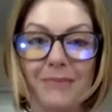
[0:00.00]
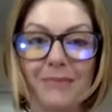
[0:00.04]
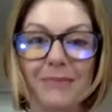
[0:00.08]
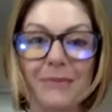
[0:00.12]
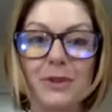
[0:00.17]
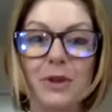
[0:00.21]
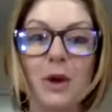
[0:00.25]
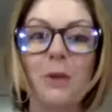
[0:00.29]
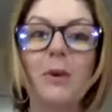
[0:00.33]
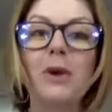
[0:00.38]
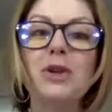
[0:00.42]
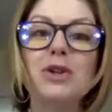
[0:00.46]

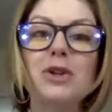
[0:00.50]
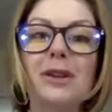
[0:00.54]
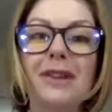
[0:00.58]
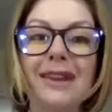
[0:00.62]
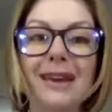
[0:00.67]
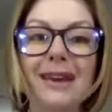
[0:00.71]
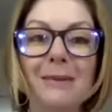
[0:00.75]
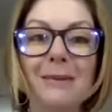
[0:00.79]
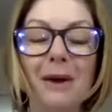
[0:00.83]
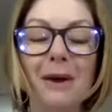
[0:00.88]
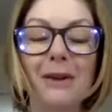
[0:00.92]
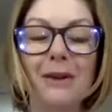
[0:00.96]
So I want you to
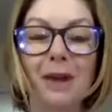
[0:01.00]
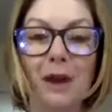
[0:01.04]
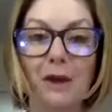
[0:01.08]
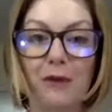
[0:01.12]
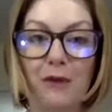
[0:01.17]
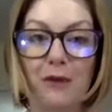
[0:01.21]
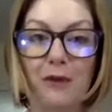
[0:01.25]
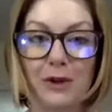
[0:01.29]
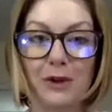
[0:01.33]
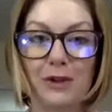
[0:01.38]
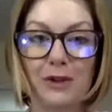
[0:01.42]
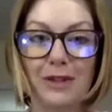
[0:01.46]
think about that for
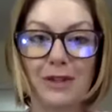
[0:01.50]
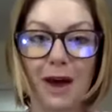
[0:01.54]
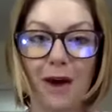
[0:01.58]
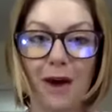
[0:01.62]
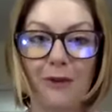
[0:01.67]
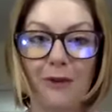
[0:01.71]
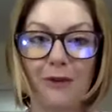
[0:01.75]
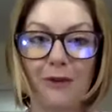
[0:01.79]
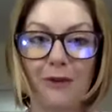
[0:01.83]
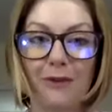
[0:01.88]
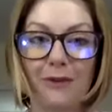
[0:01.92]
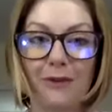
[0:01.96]
yourself.
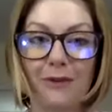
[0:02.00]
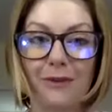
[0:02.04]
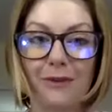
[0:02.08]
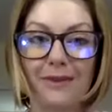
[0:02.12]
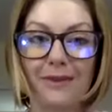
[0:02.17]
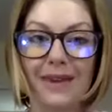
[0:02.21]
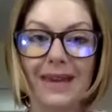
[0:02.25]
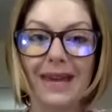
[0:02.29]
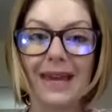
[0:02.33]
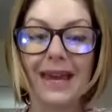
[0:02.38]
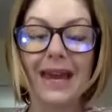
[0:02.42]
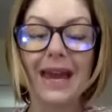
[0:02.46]

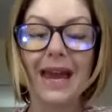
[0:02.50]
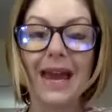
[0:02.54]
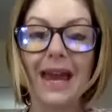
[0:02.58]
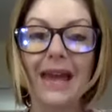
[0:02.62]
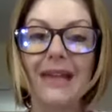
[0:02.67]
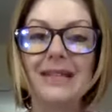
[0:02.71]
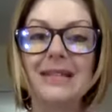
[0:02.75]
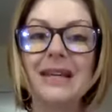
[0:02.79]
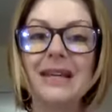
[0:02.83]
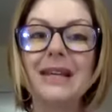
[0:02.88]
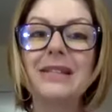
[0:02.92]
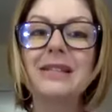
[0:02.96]

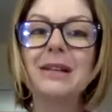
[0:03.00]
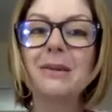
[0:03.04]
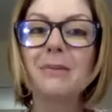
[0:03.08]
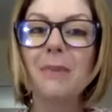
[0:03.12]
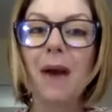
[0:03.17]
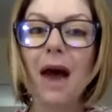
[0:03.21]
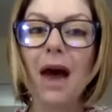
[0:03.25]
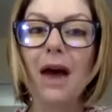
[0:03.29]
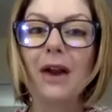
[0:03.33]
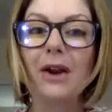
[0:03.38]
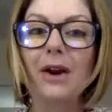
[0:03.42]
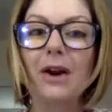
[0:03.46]
It doesn't
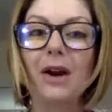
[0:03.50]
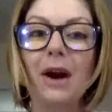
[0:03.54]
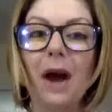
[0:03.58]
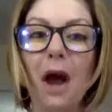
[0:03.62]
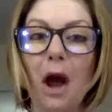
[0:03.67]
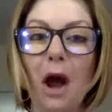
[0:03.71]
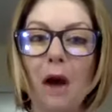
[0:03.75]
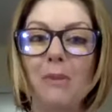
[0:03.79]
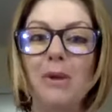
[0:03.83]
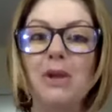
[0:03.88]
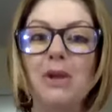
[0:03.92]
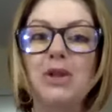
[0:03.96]
matter
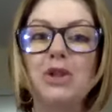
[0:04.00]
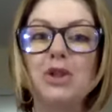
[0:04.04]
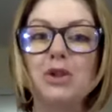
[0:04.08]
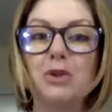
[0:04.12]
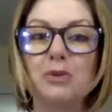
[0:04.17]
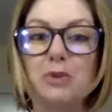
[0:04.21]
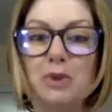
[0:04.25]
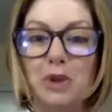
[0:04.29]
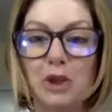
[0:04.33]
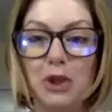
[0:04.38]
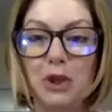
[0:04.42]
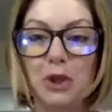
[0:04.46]
how much you
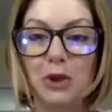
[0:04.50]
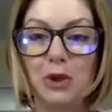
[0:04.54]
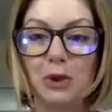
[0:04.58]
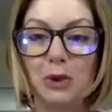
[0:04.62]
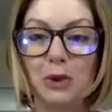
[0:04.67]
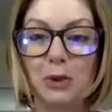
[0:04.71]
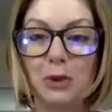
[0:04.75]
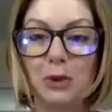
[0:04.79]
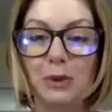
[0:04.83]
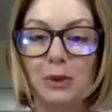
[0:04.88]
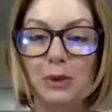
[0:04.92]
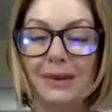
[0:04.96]

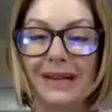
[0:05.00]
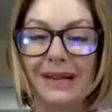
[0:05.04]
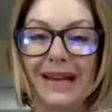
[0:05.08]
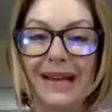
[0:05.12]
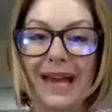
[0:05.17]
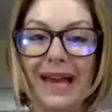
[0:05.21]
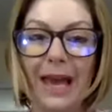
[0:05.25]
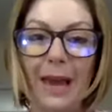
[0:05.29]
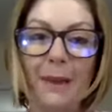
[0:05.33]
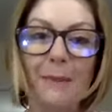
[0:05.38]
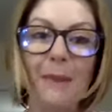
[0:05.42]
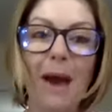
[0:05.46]
do.
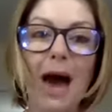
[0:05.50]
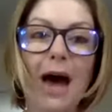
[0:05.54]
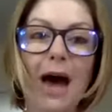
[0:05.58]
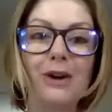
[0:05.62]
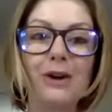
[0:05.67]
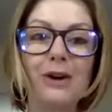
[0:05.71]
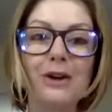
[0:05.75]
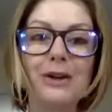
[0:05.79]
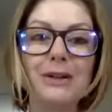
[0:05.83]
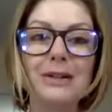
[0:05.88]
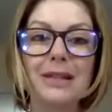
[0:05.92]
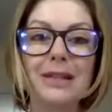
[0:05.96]
It
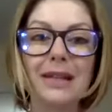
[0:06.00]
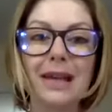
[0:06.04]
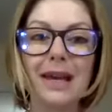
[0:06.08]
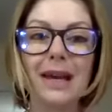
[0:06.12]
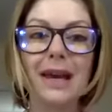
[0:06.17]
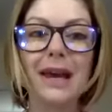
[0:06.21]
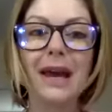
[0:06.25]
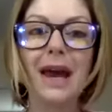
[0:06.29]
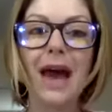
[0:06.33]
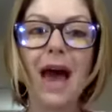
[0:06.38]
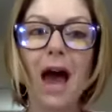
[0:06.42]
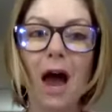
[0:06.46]
matters
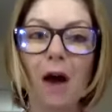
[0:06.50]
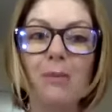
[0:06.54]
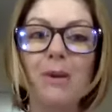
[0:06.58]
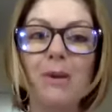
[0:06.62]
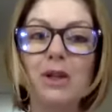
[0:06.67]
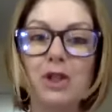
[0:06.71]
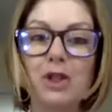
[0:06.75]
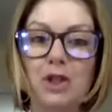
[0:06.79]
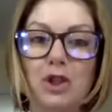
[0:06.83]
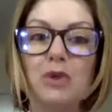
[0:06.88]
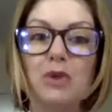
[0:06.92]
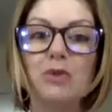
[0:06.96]
how
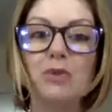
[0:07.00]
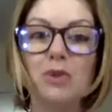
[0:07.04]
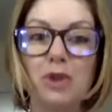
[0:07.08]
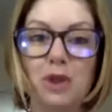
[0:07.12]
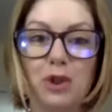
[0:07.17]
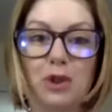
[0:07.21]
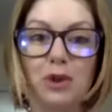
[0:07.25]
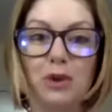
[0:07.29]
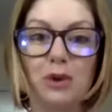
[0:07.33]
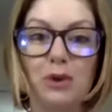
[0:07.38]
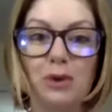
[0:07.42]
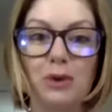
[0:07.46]
much you
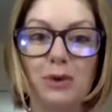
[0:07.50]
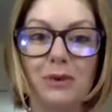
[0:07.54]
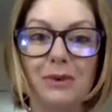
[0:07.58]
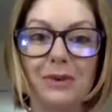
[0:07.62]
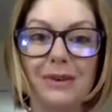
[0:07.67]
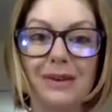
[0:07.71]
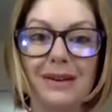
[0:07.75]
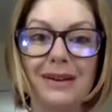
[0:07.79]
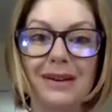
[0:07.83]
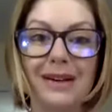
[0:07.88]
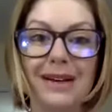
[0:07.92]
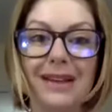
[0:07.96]
do,
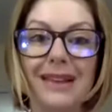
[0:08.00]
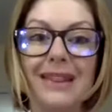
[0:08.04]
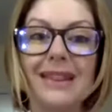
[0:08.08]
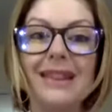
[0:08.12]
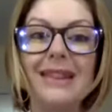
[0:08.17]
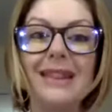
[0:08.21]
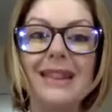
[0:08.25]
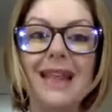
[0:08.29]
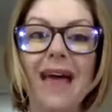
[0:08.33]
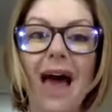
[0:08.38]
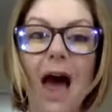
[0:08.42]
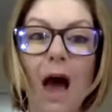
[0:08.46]

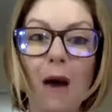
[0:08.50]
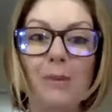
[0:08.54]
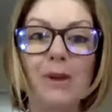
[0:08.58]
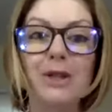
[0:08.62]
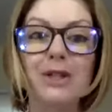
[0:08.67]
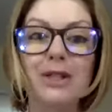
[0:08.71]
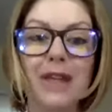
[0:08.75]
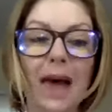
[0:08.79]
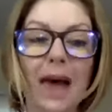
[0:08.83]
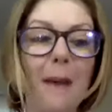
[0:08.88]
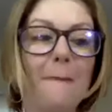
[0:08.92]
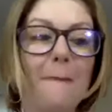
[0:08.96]
how
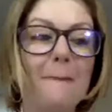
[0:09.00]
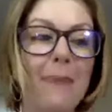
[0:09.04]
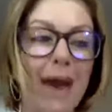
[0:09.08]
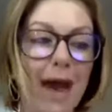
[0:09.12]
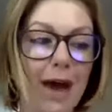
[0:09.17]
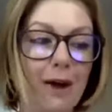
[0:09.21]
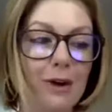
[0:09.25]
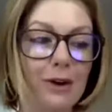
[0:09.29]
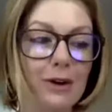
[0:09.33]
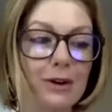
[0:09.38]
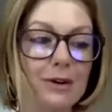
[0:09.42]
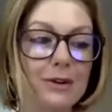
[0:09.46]
much that
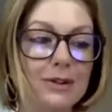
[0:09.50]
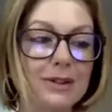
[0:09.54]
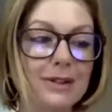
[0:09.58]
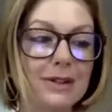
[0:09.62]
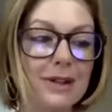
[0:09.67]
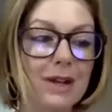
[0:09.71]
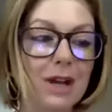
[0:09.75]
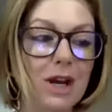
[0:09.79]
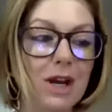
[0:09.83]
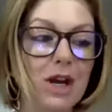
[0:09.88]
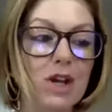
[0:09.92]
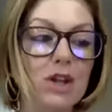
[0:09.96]
matters.
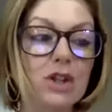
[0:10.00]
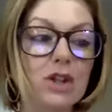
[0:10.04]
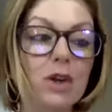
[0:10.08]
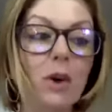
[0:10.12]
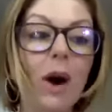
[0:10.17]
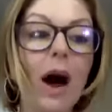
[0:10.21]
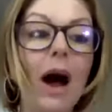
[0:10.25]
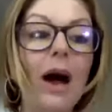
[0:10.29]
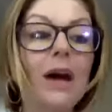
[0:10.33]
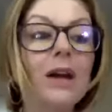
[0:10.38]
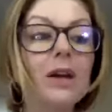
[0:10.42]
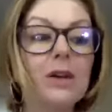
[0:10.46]
So
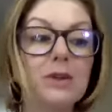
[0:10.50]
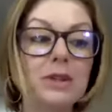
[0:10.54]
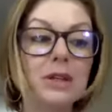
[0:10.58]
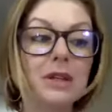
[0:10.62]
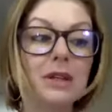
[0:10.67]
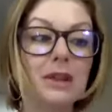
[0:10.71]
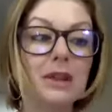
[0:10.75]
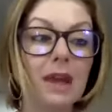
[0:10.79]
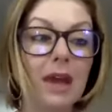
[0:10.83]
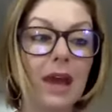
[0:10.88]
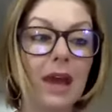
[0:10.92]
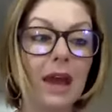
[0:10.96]
I used to
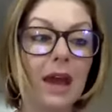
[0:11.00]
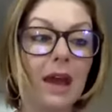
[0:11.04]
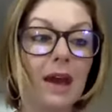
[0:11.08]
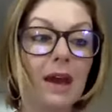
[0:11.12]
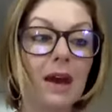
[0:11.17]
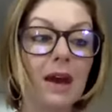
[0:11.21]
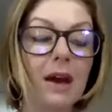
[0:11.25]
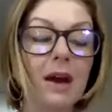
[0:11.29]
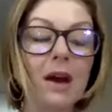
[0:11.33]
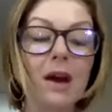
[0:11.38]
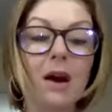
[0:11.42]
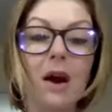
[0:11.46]
think,
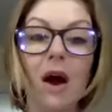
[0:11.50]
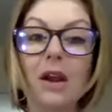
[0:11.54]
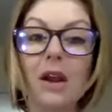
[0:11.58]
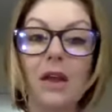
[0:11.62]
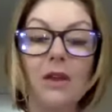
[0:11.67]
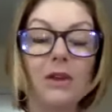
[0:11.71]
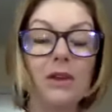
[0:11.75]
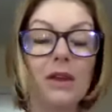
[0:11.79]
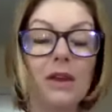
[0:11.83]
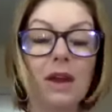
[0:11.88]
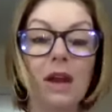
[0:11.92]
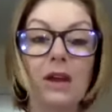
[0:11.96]

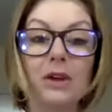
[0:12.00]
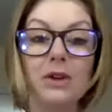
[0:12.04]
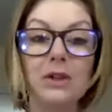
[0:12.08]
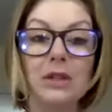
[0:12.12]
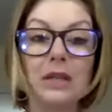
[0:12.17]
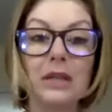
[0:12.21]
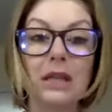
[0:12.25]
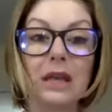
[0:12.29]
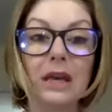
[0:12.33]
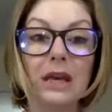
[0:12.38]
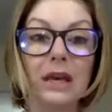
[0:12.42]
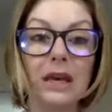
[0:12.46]
another thing I used to
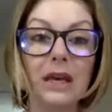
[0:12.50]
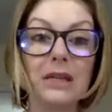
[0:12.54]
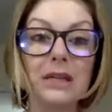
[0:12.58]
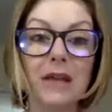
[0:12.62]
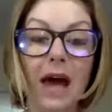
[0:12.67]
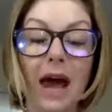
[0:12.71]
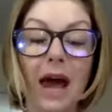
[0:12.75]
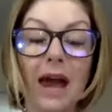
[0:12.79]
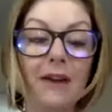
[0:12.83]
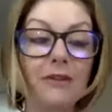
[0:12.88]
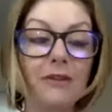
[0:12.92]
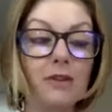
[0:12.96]
think is
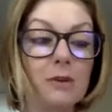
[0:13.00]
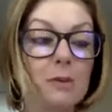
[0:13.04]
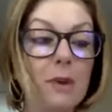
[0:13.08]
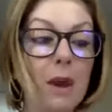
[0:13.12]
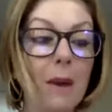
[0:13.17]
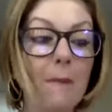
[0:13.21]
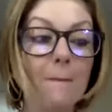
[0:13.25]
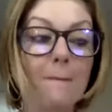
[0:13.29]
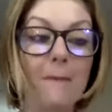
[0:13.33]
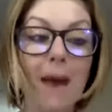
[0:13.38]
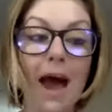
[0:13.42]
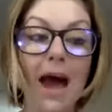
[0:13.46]
I have to be a
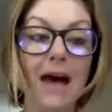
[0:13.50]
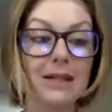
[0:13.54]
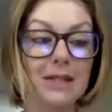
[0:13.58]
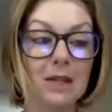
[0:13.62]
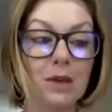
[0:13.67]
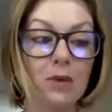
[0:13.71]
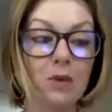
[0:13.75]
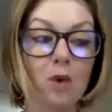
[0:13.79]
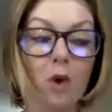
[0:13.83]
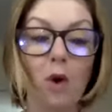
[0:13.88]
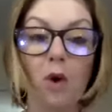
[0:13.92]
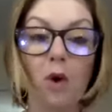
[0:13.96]
mass
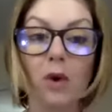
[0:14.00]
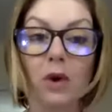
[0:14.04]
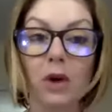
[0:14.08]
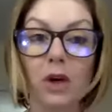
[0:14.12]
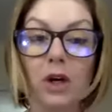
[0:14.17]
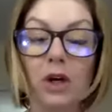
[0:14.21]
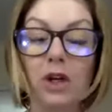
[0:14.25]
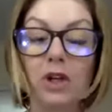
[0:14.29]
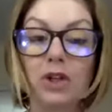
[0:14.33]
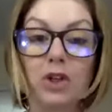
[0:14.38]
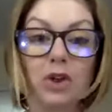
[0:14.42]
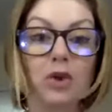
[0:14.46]

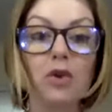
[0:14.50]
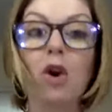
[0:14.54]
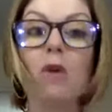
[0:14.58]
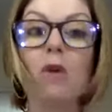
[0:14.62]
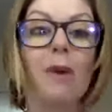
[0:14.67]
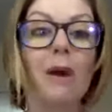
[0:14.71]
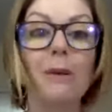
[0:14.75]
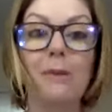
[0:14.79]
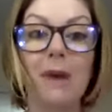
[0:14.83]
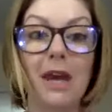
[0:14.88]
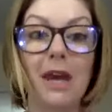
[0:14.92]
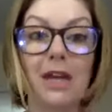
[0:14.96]
enroller to grow
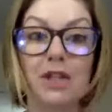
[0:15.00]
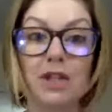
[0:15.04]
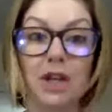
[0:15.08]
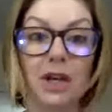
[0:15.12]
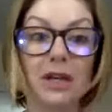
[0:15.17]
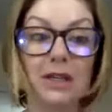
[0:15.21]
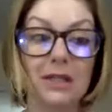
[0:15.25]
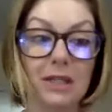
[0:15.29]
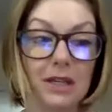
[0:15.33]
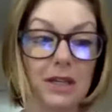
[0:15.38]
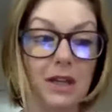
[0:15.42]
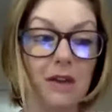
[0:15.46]
my paycheck
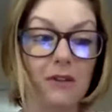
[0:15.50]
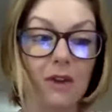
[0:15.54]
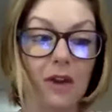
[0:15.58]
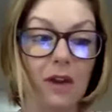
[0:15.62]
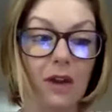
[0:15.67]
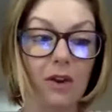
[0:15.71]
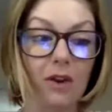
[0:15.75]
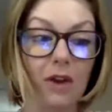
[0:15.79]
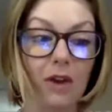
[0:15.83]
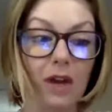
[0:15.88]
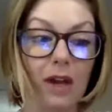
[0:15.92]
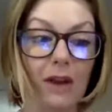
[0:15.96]

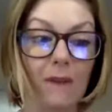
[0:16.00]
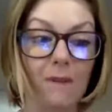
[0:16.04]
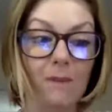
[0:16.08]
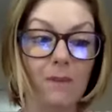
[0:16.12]
significantly.